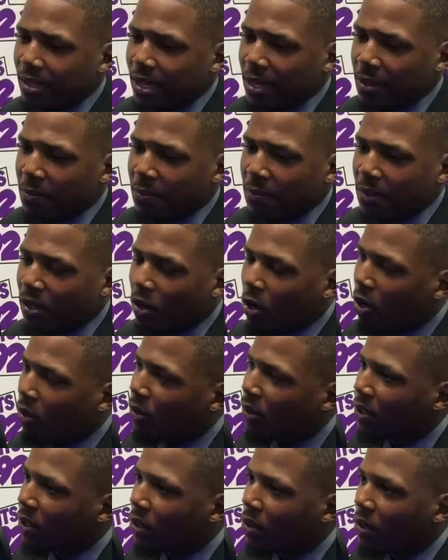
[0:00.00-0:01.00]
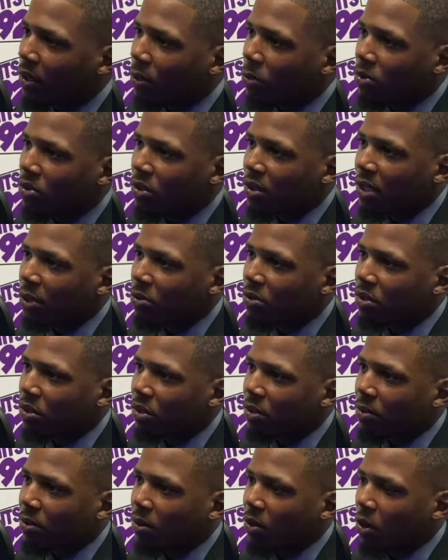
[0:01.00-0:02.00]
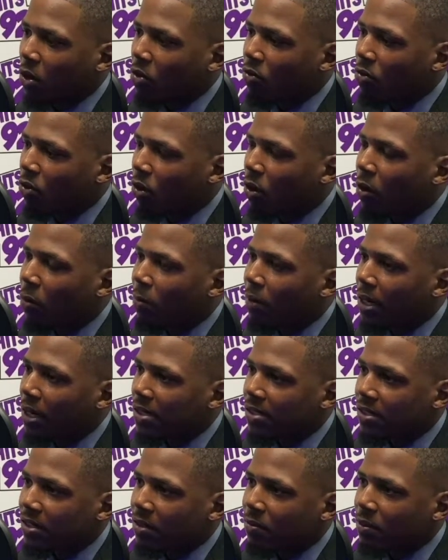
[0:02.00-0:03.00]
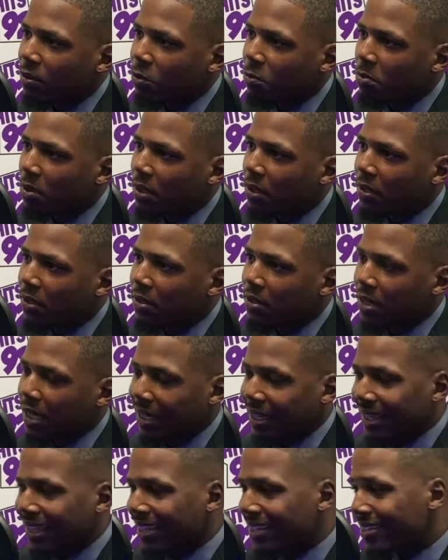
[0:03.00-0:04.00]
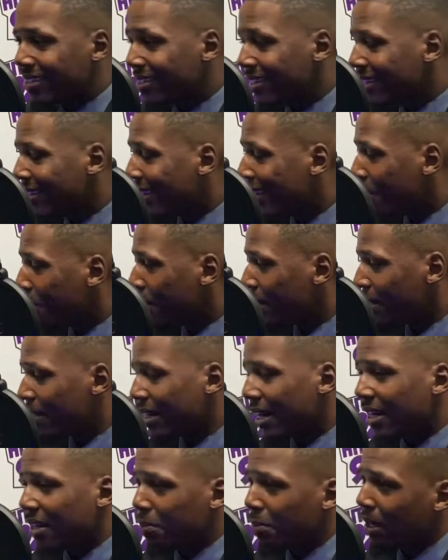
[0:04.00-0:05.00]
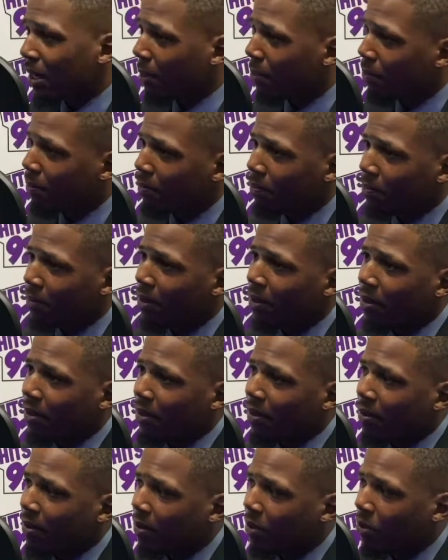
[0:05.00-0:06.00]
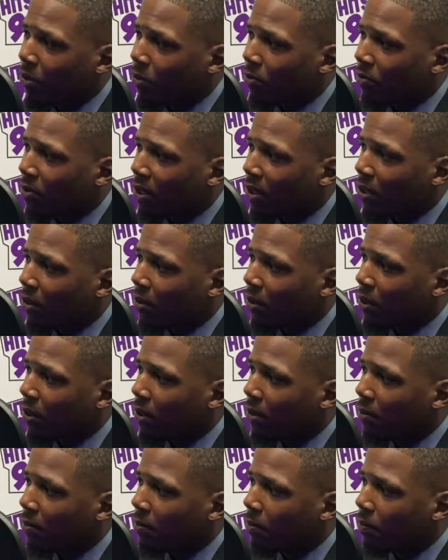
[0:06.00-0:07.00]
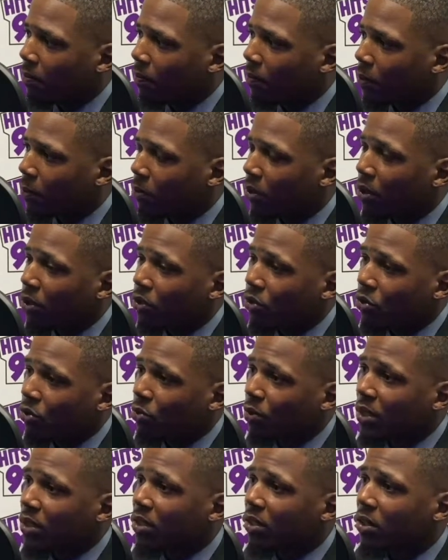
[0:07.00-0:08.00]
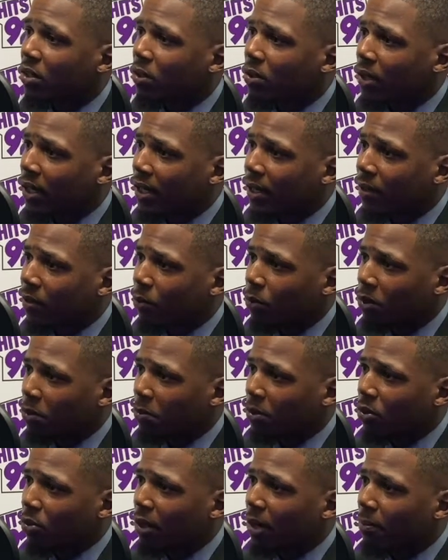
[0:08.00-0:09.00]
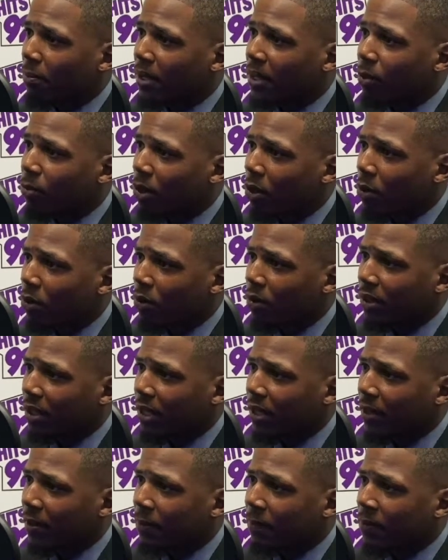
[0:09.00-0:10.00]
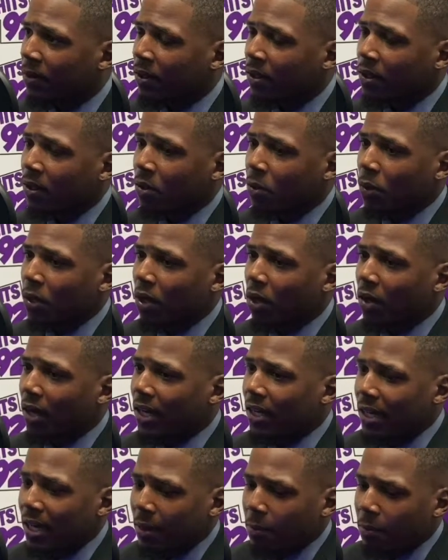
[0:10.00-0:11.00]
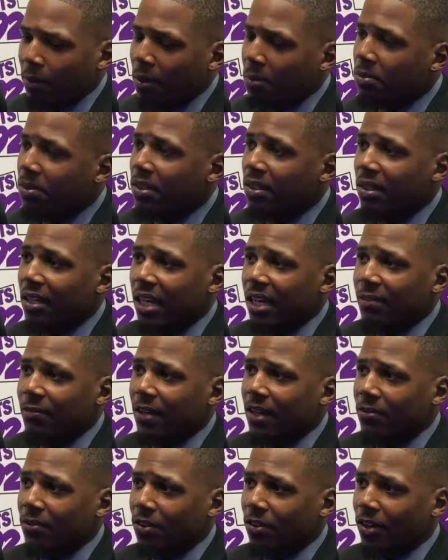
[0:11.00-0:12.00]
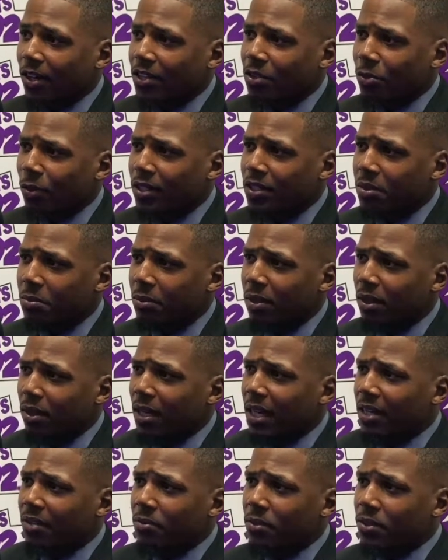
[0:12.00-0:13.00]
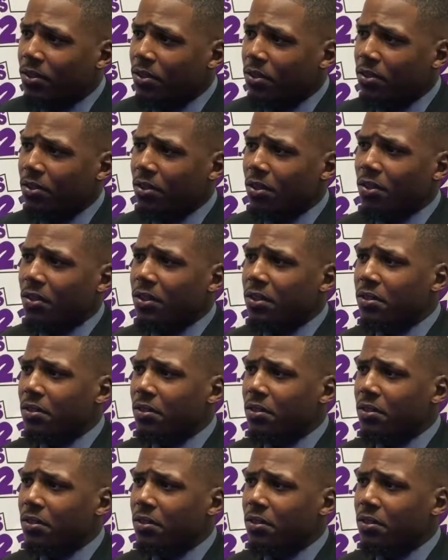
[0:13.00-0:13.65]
but all in all, it was an overall positive experience, and I can say that, man. A lot of my, you know, fellow brothers who went to Colgate with me, who I met while we were there, we all had our bumps in life after graduation. But a lot of us are attorneys